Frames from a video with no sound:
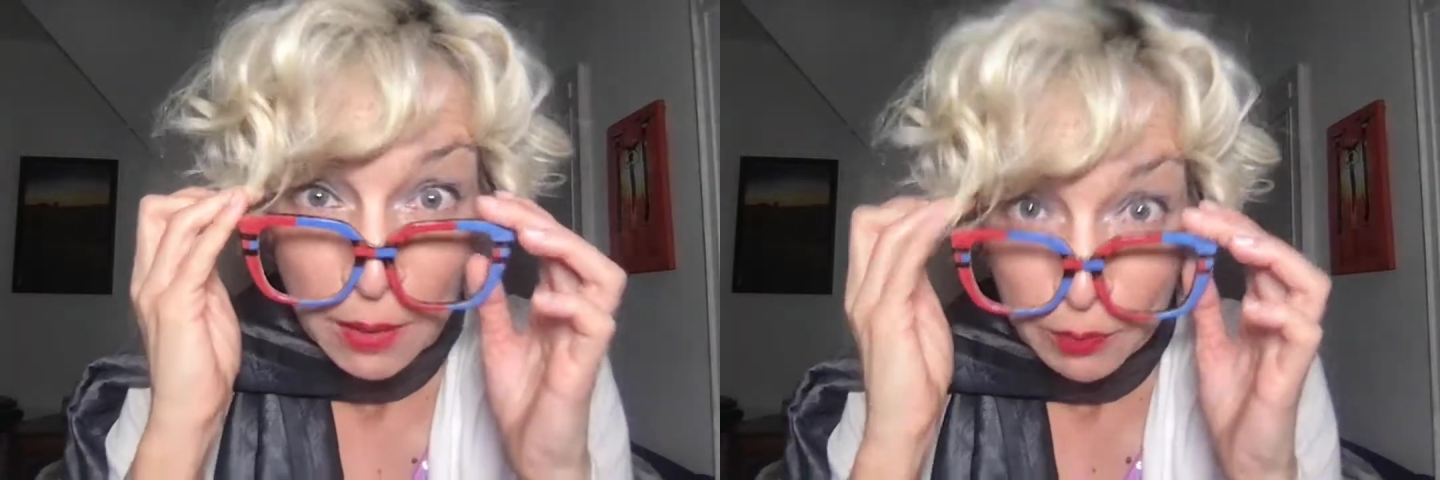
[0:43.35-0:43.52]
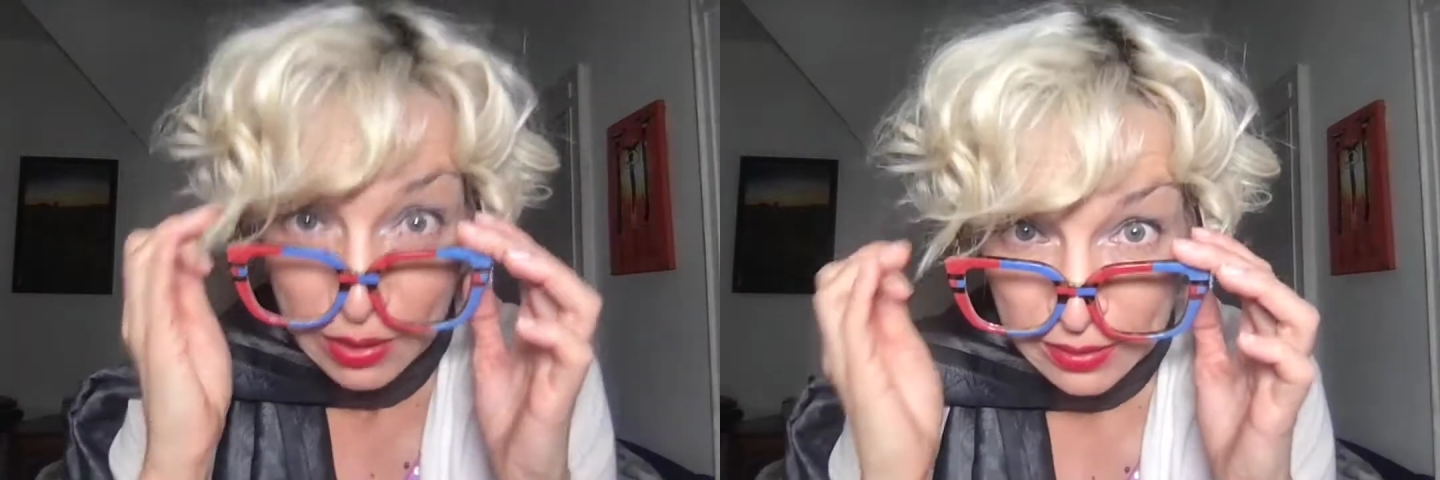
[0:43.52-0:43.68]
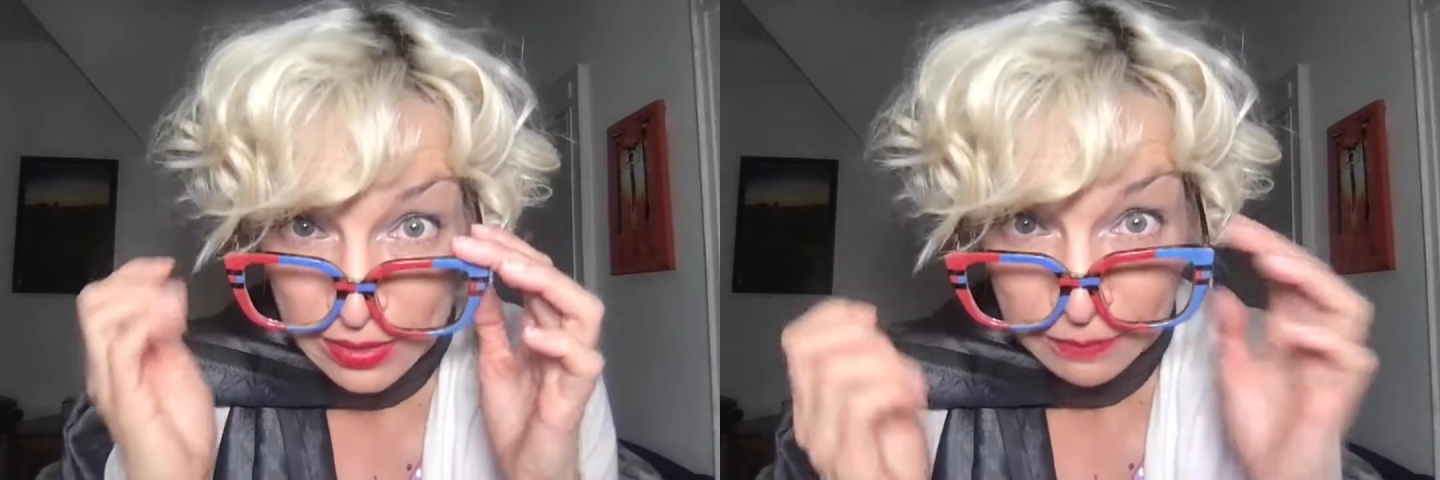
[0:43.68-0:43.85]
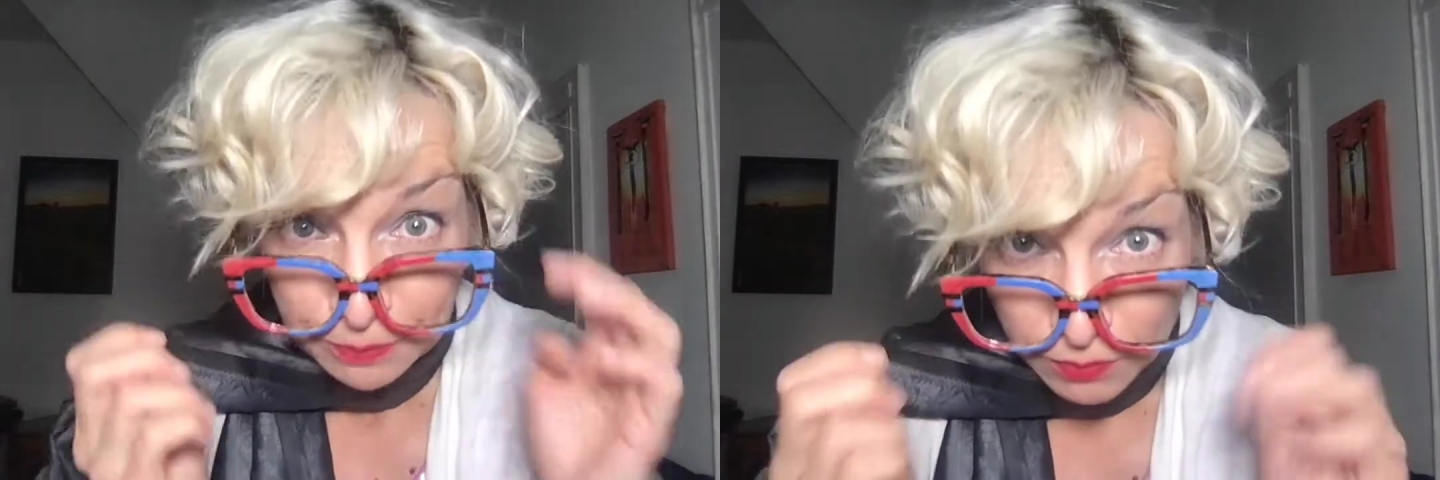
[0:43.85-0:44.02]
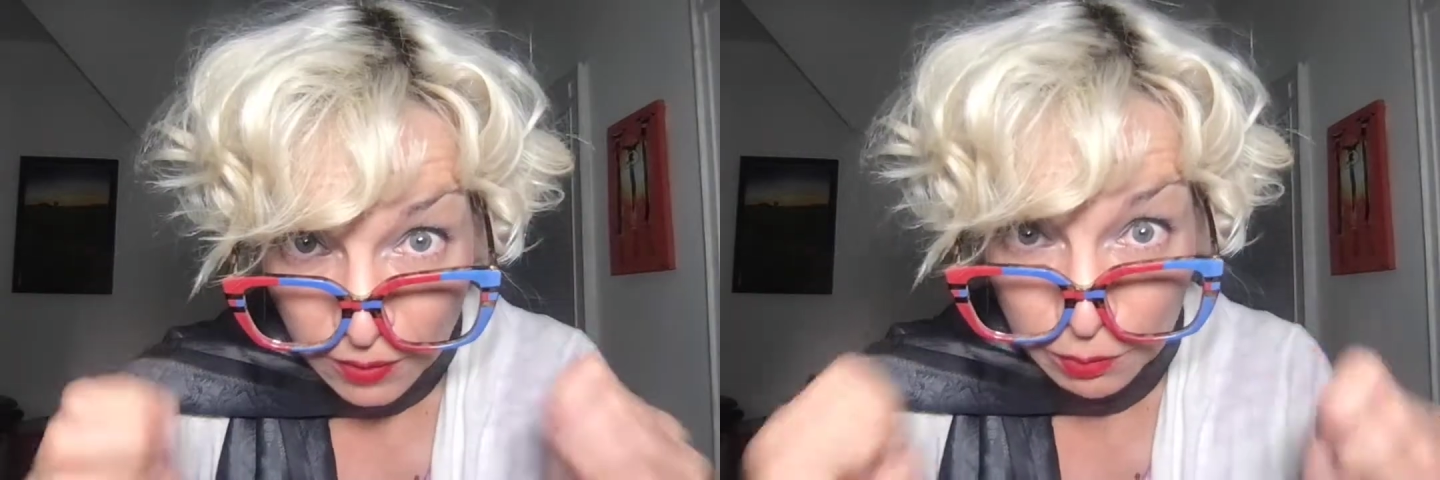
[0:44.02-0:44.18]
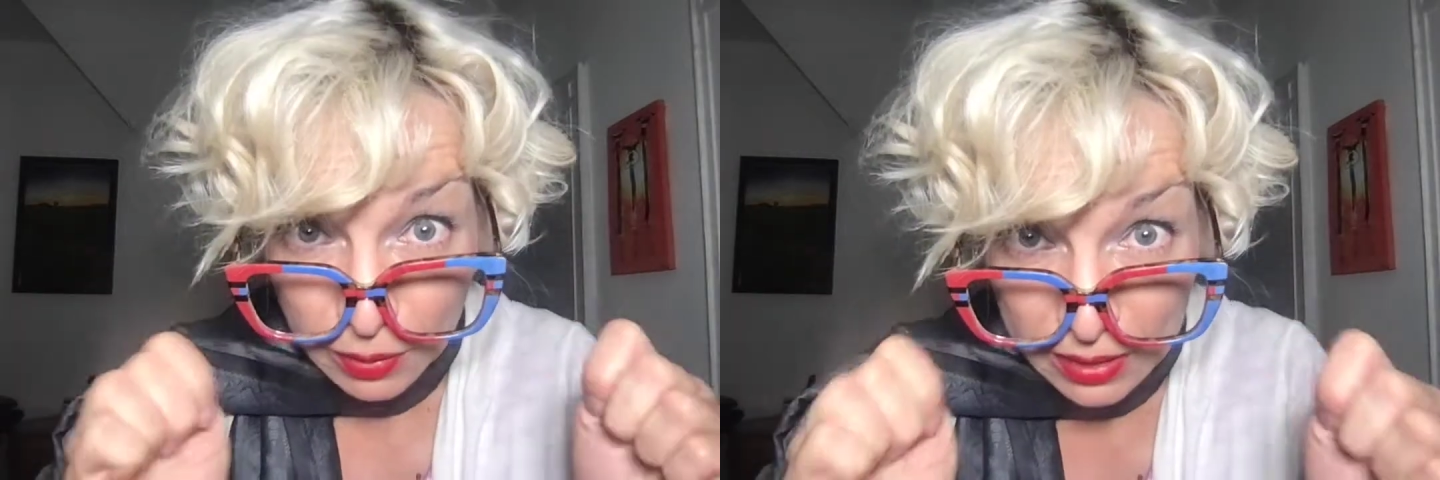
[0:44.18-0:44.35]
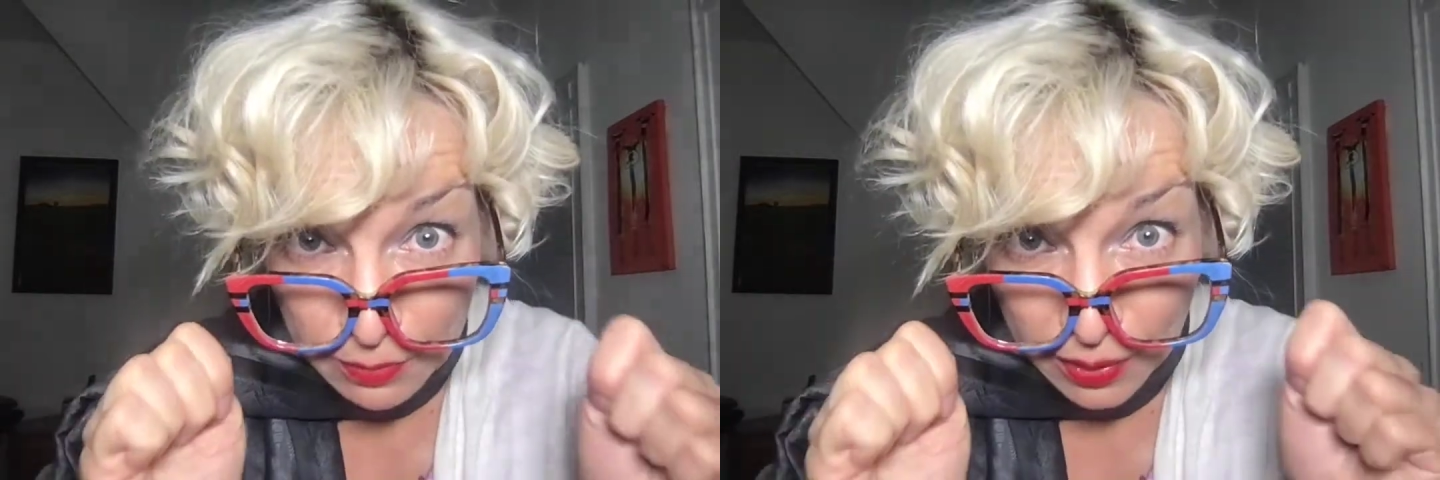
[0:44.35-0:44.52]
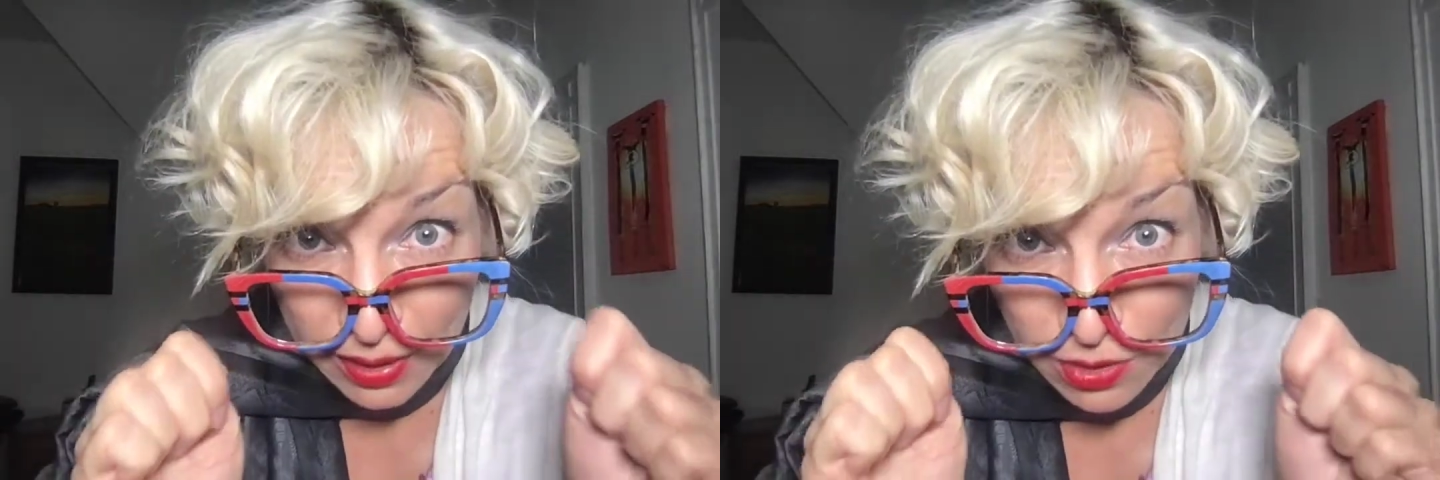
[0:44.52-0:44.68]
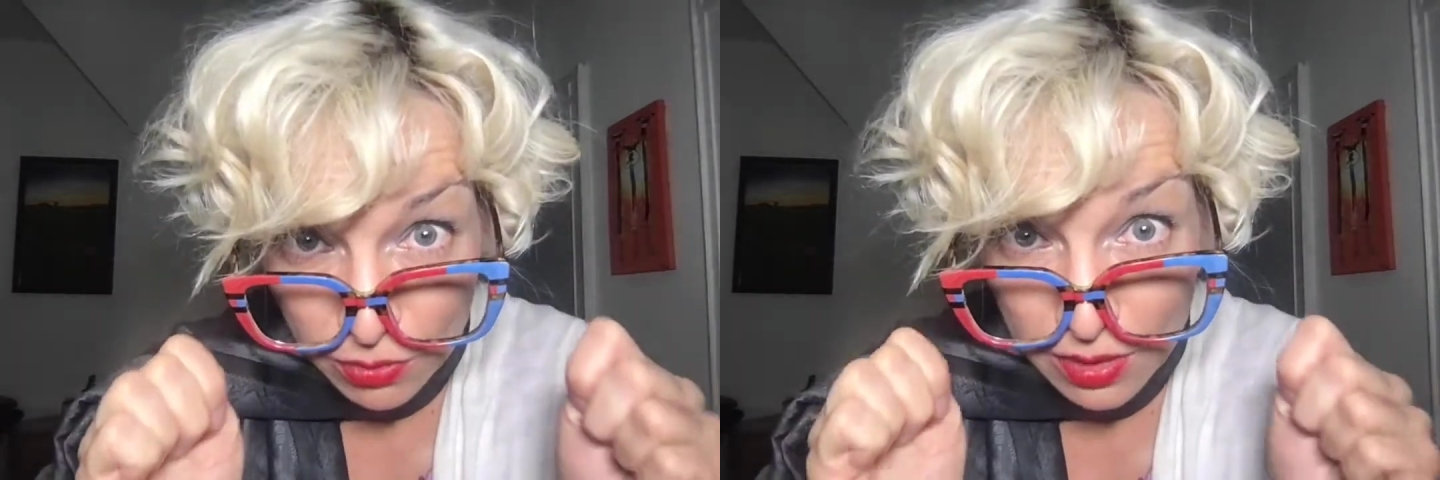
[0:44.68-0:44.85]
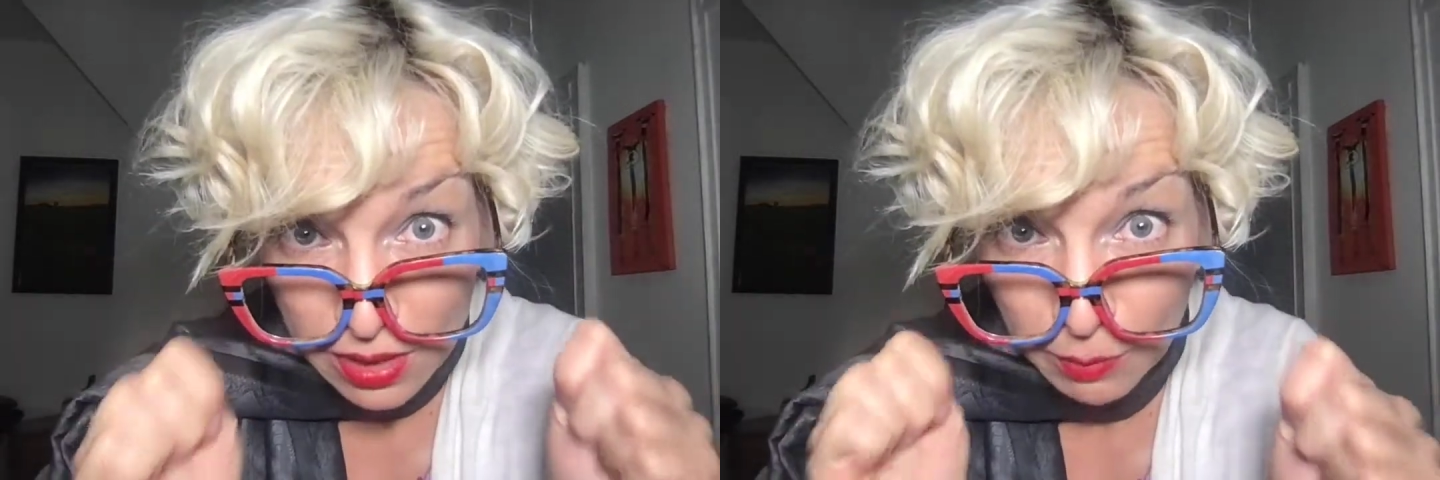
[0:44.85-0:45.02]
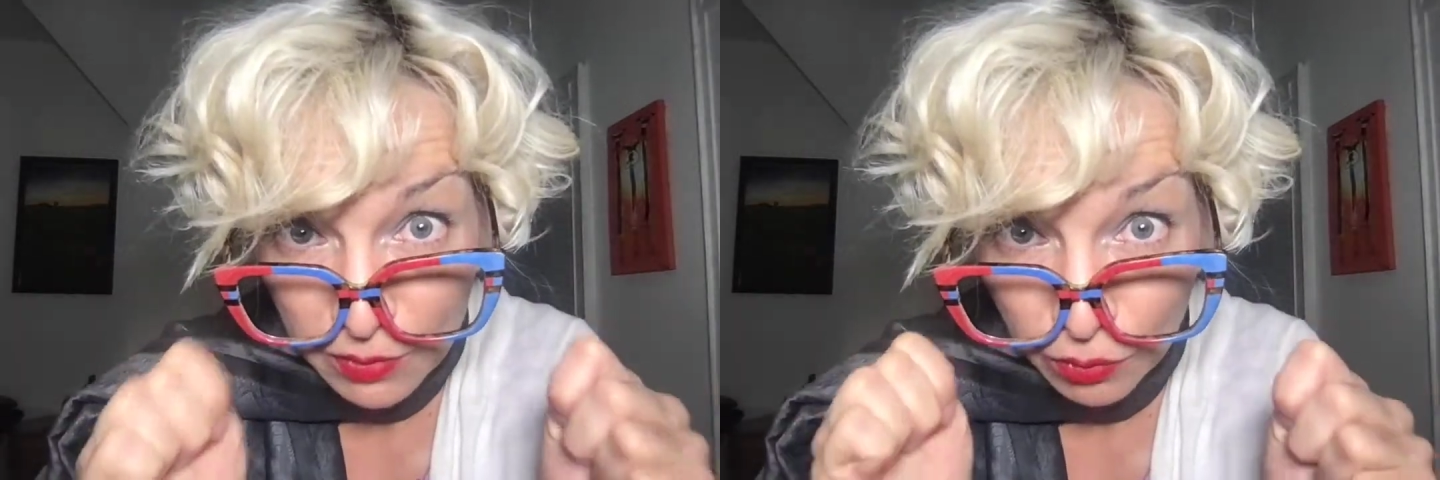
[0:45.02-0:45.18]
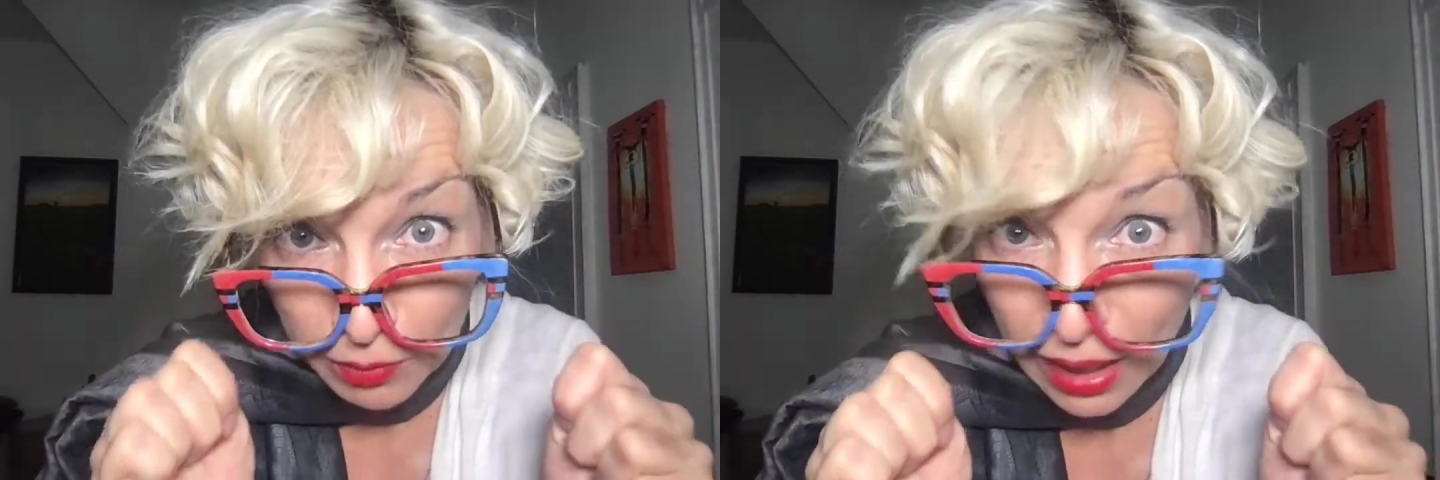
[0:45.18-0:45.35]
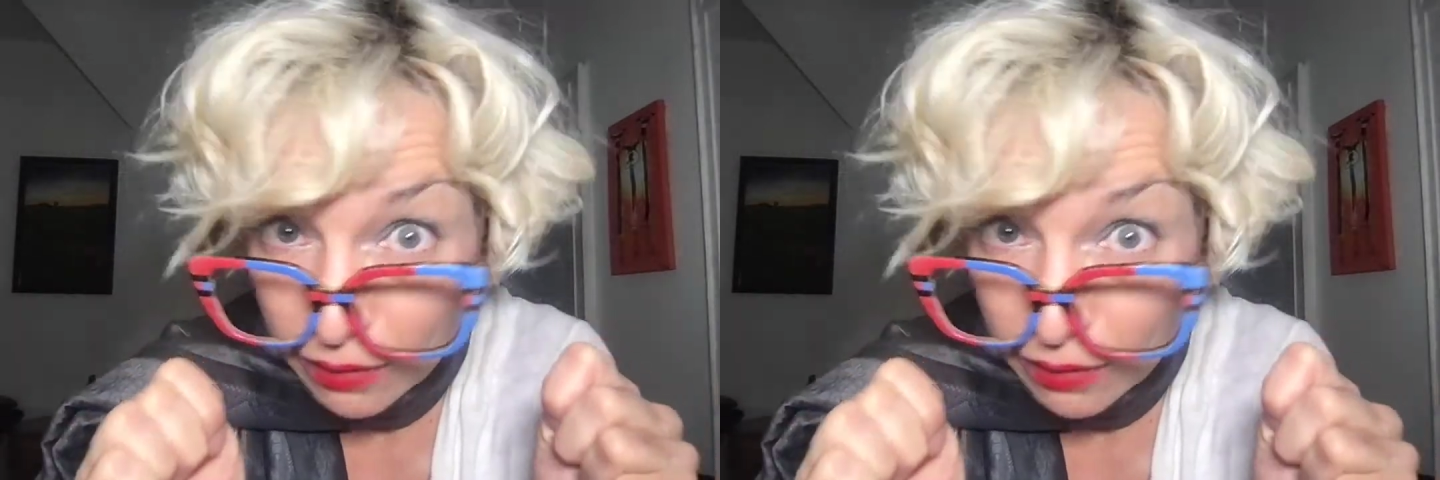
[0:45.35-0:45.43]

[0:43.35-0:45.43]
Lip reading: please press your sums for me,